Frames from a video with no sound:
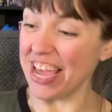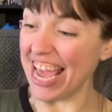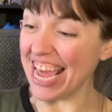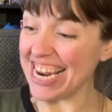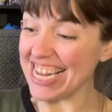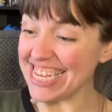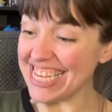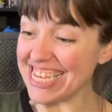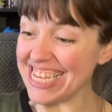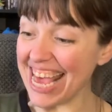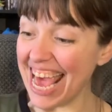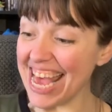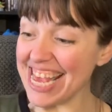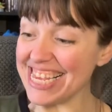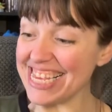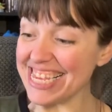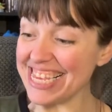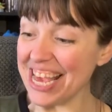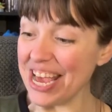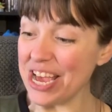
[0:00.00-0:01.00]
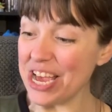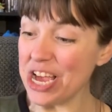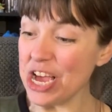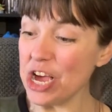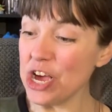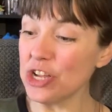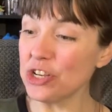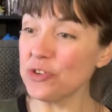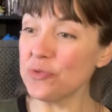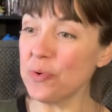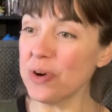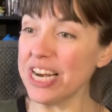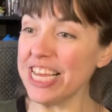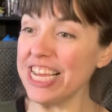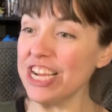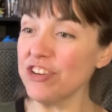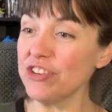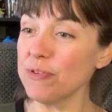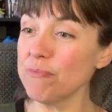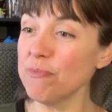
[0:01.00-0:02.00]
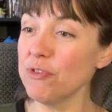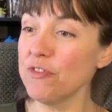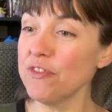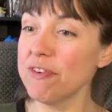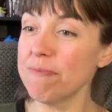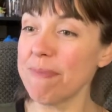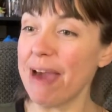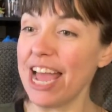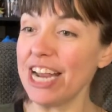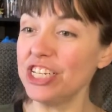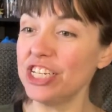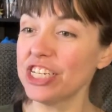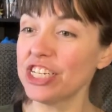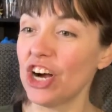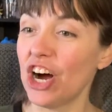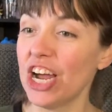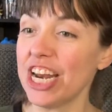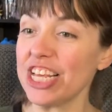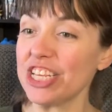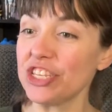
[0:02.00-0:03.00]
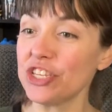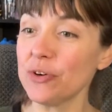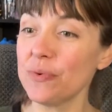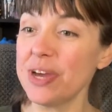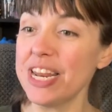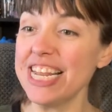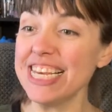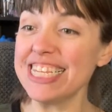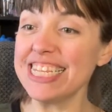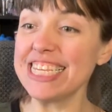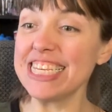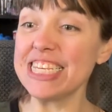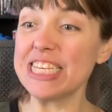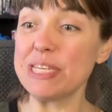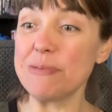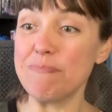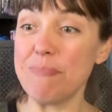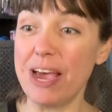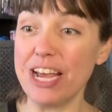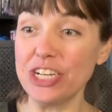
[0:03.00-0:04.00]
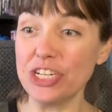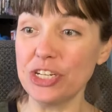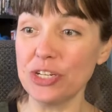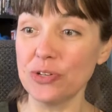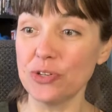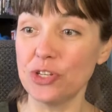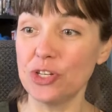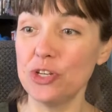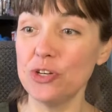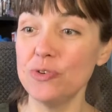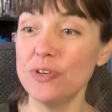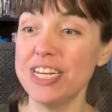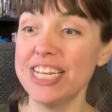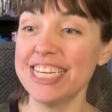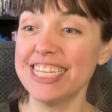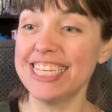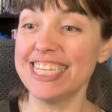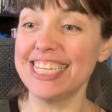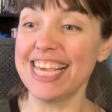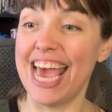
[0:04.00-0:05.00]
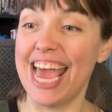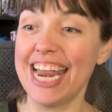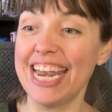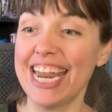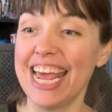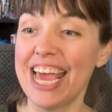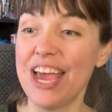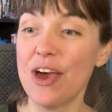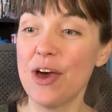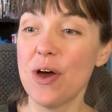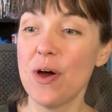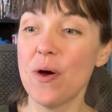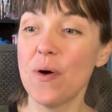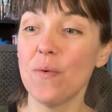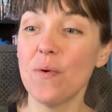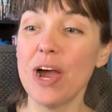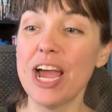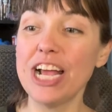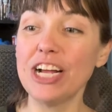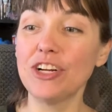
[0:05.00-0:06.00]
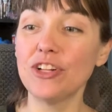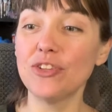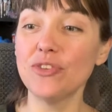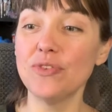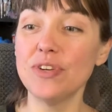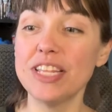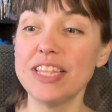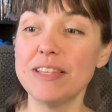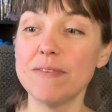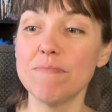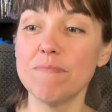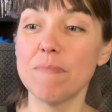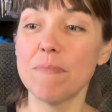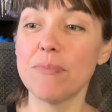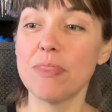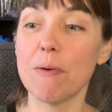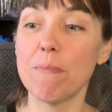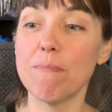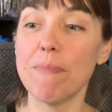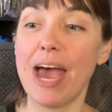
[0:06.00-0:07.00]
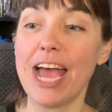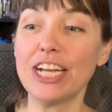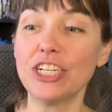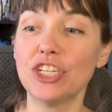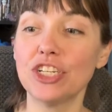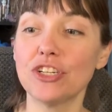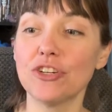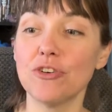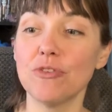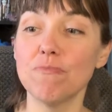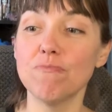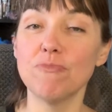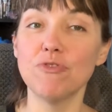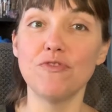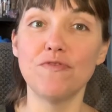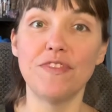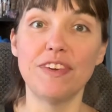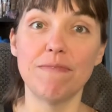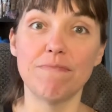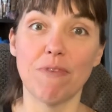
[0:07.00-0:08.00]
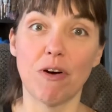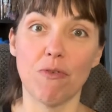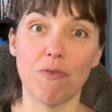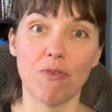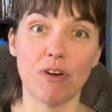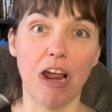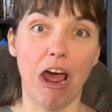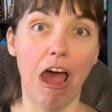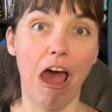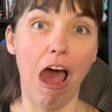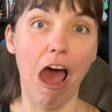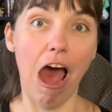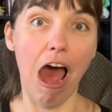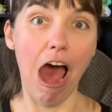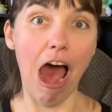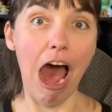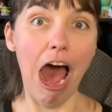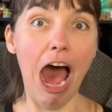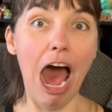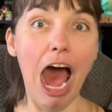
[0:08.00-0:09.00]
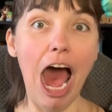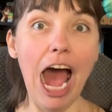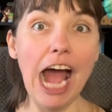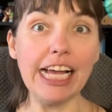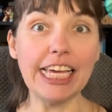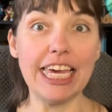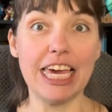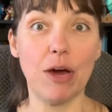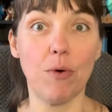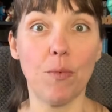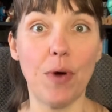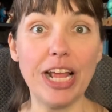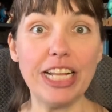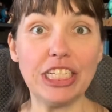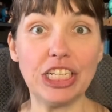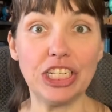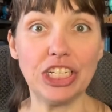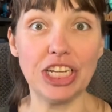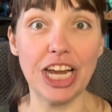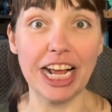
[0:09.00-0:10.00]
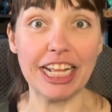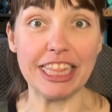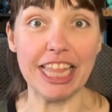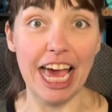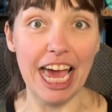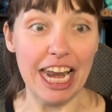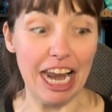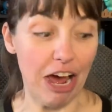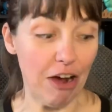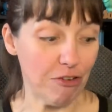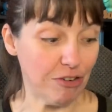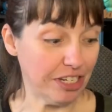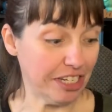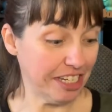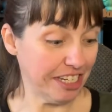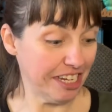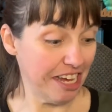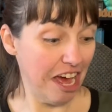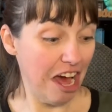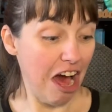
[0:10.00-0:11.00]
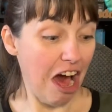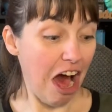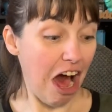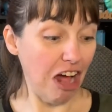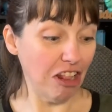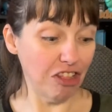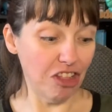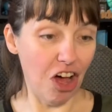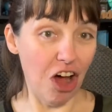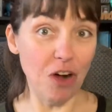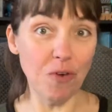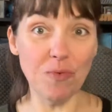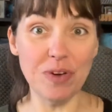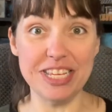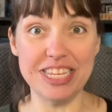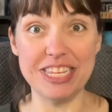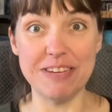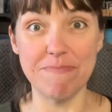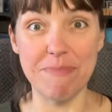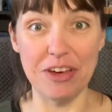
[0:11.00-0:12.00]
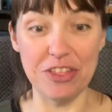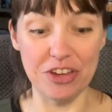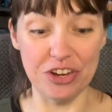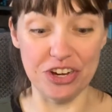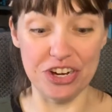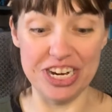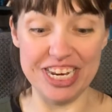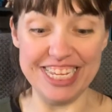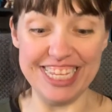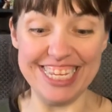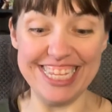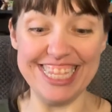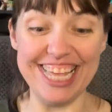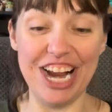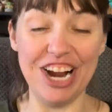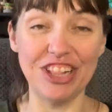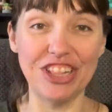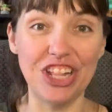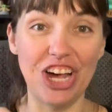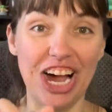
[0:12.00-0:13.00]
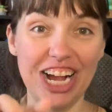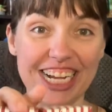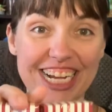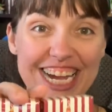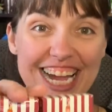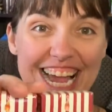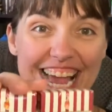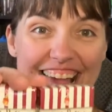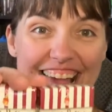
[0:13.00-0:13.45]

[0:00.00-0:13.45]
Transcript: and it says 20 years of movie magic on it. So it is the special two disc set, included the, the magical movie mode. I can't wait to check that out. Along with some other goodies in there. Look,